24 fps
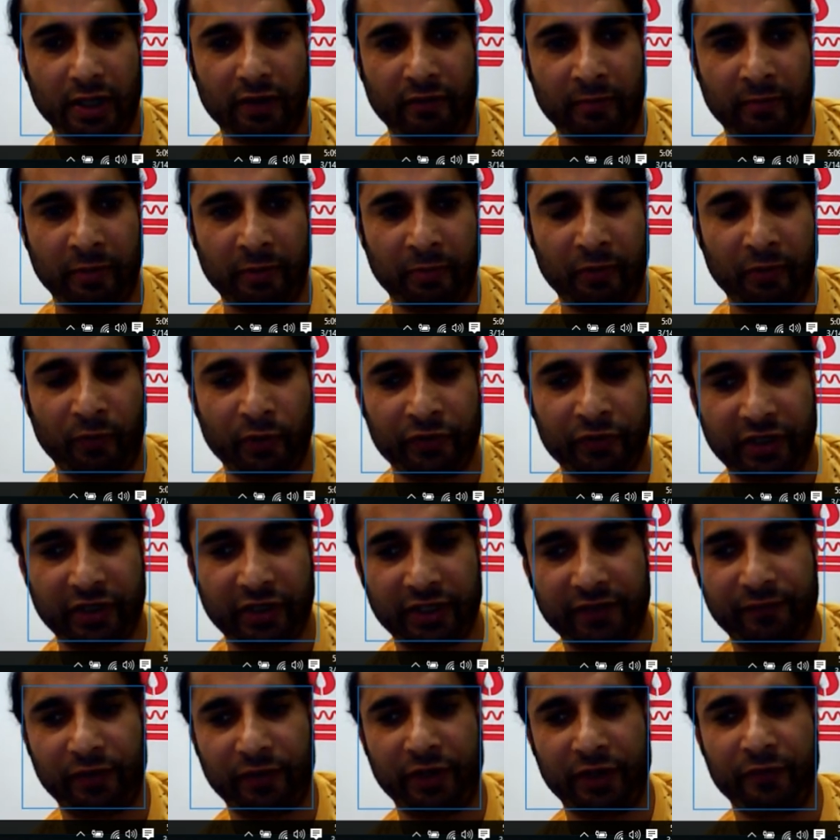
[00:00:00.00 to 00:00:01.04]
Remember one
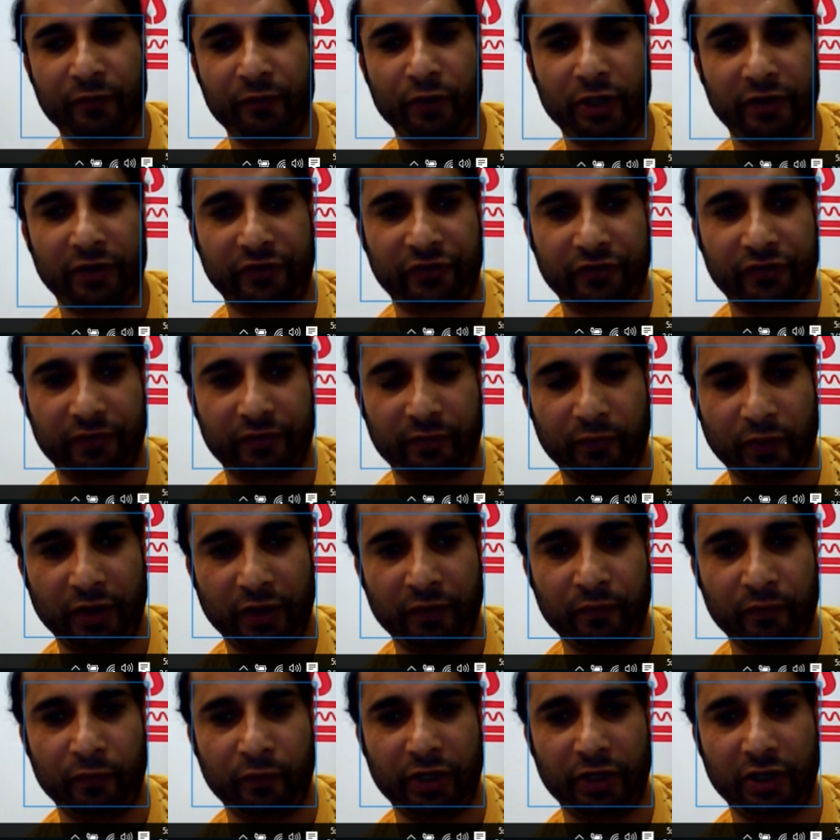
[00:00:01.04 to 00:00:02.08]
thing: when we are
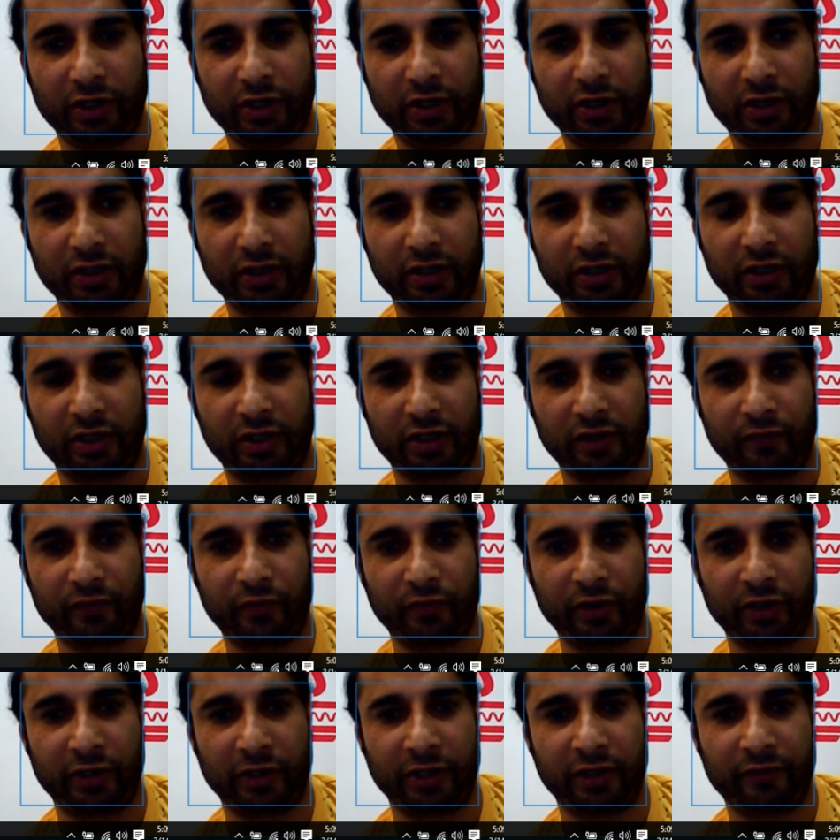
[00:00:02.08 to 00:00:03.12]

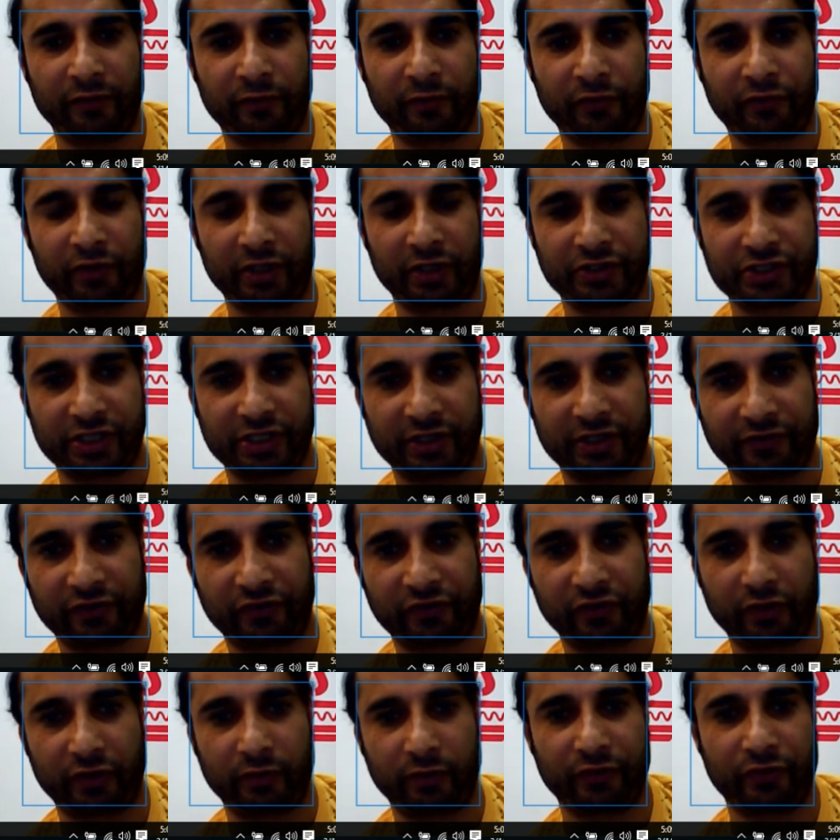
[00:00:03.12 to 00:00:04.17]
configuring infrastructure as a
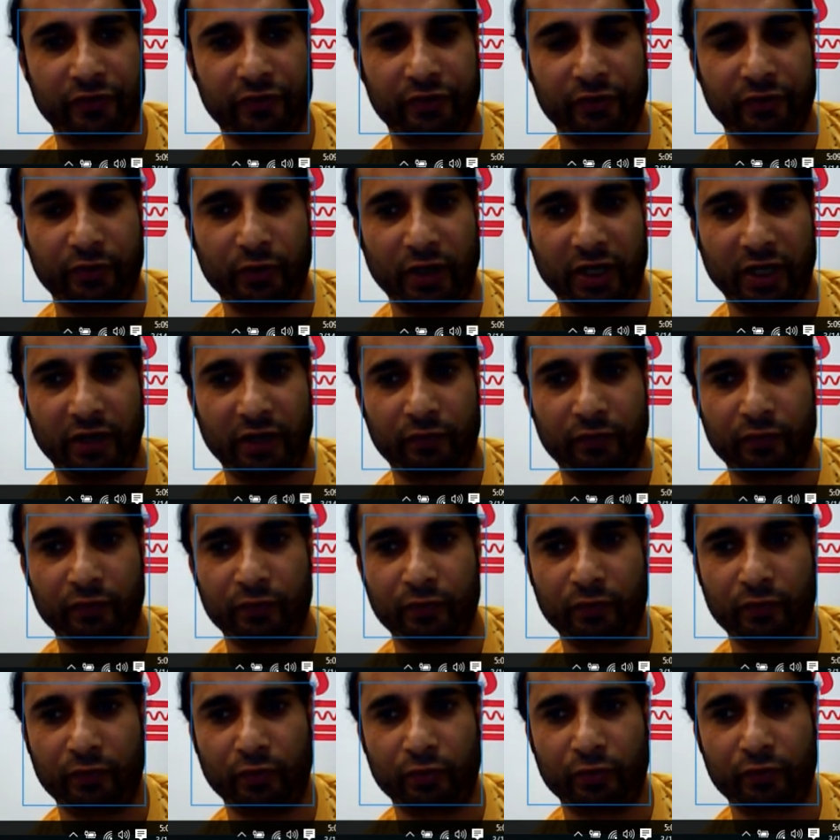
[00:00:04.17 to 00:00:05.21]
service, you have to
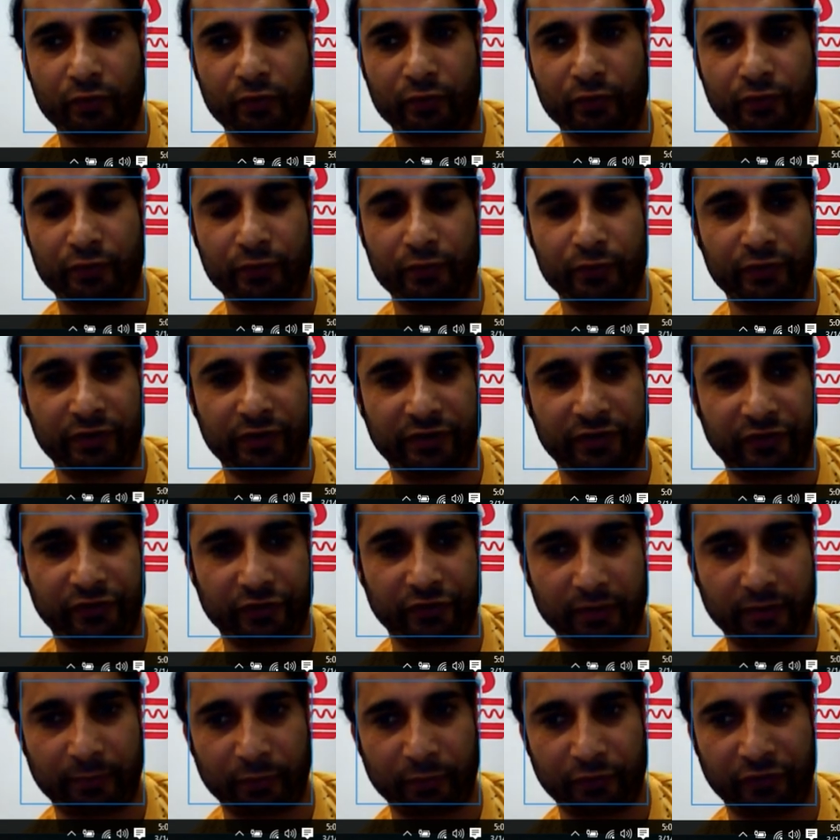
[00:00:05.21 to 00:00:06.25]
go through this
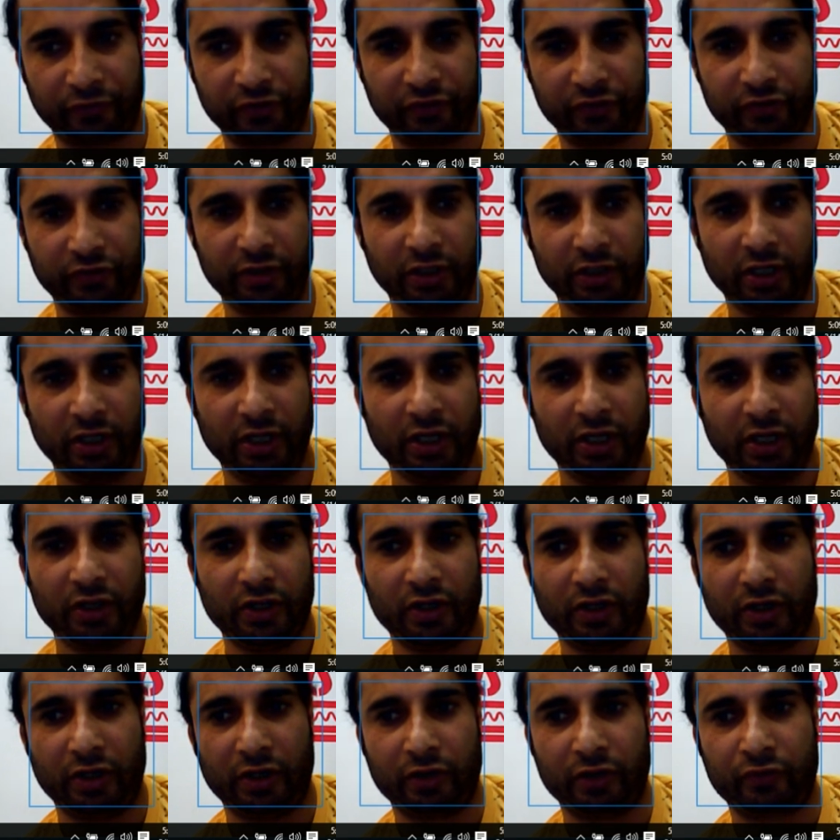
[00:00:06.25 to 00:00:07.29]
procedure
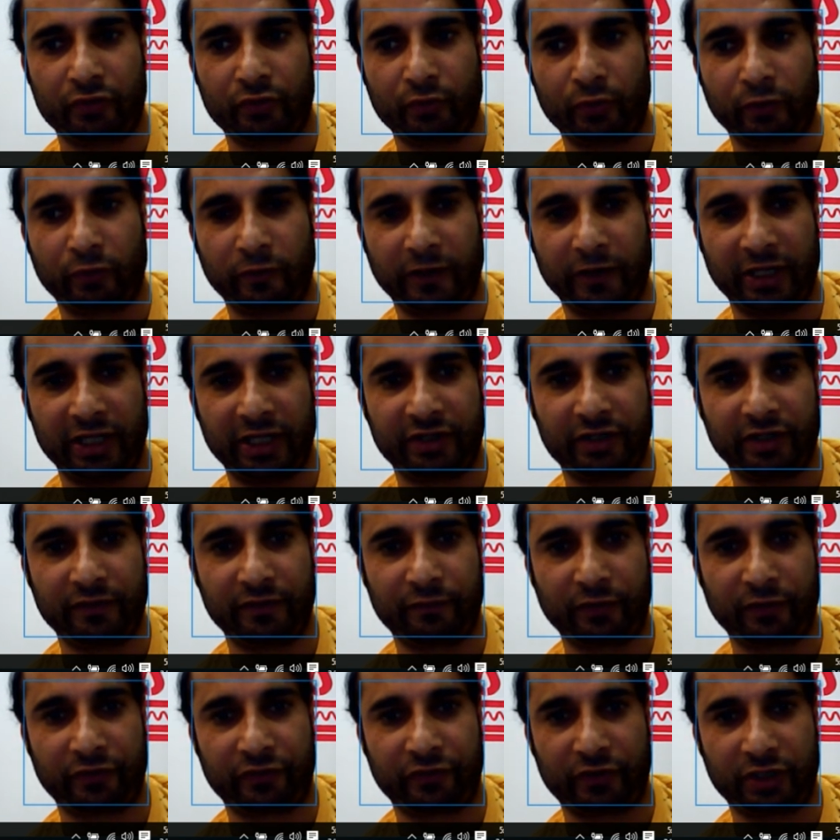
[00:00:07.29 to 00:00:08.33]
to create
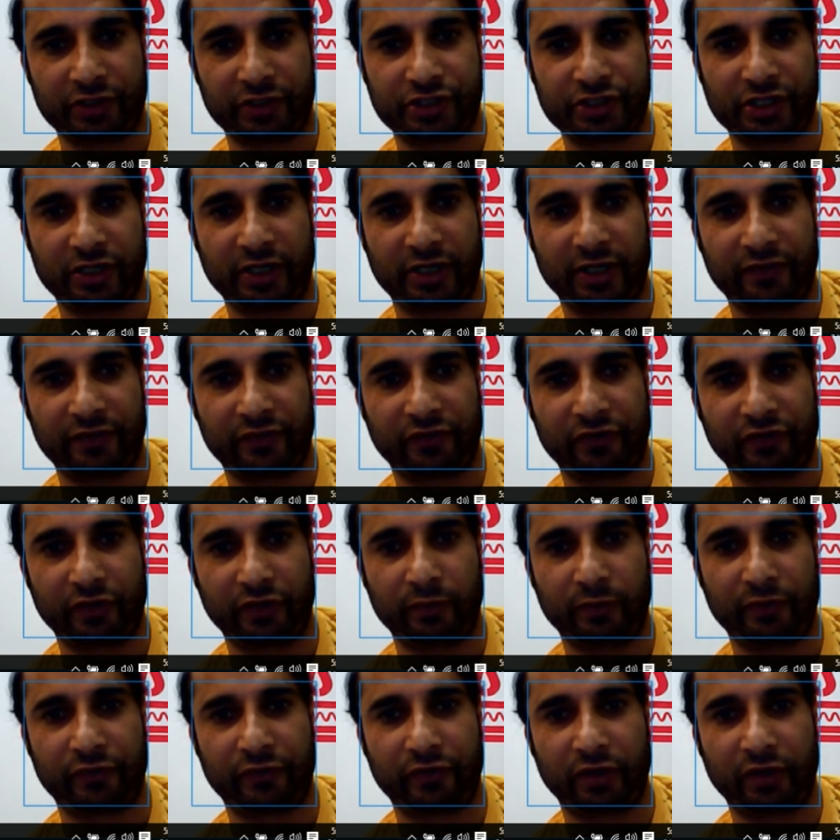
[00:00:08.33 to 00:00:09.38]
infrastructure as a
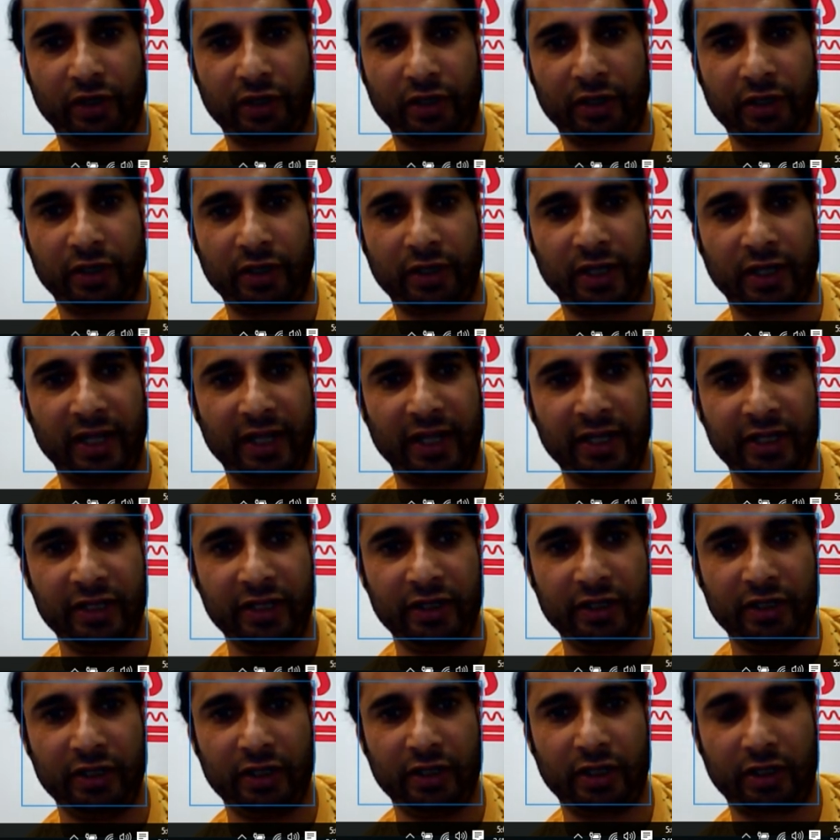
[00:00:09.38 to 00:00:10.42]
service on
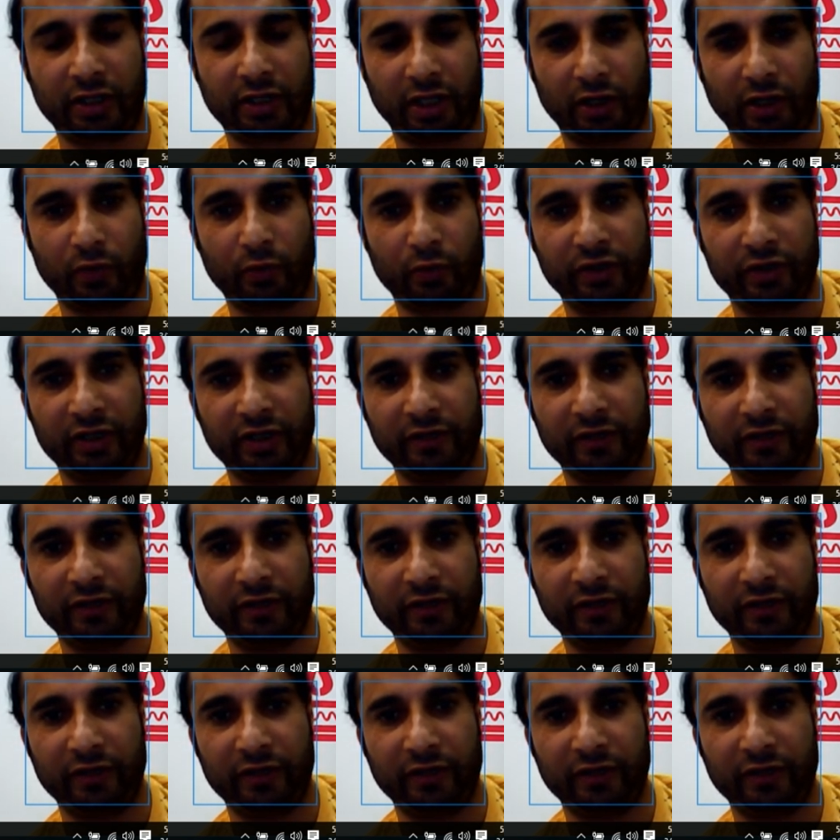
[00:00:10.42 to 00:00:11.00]
any cloud.